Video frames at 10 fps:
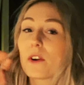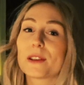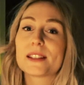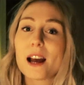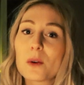
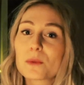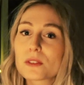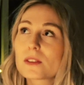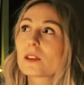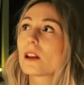
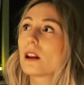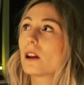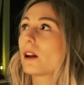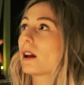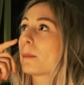sounds,
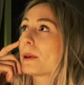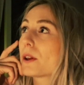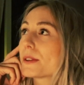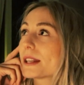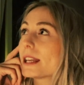
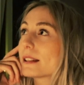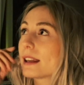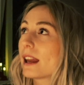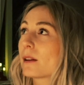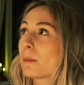because it
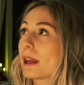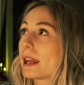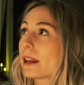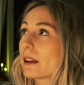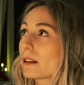can
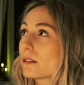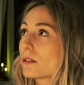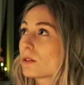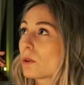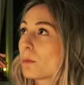make
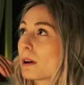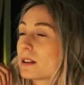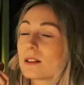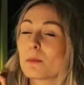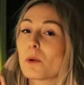so
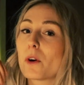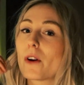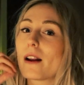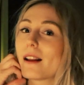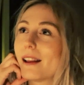much
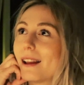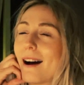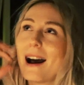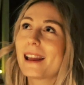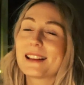more
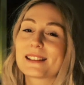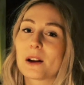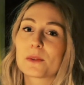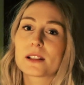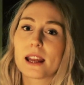high
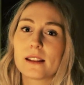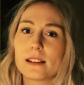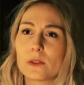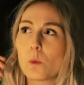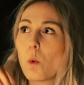sounds, like
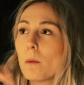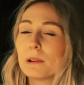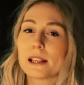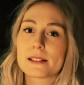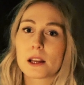this
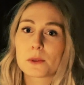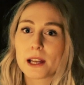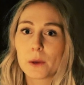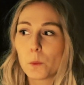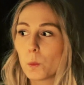wobbling sounds,
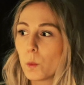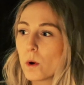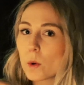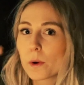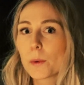like
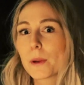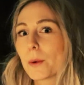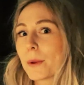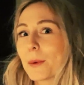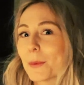woo woo woo
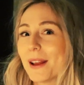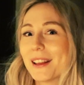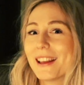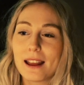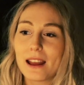woo.
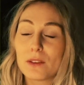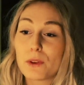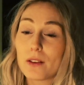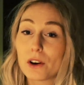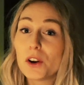If
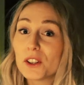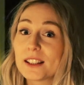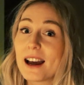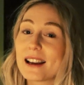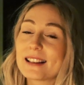you ever heard
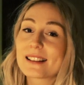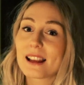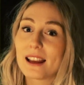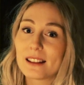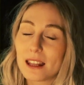the ice,
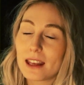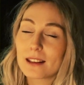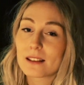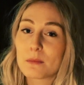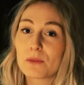I think
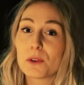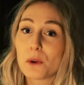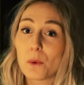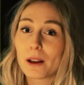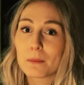some of you
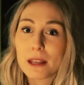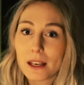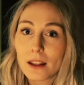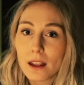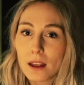know what I mean.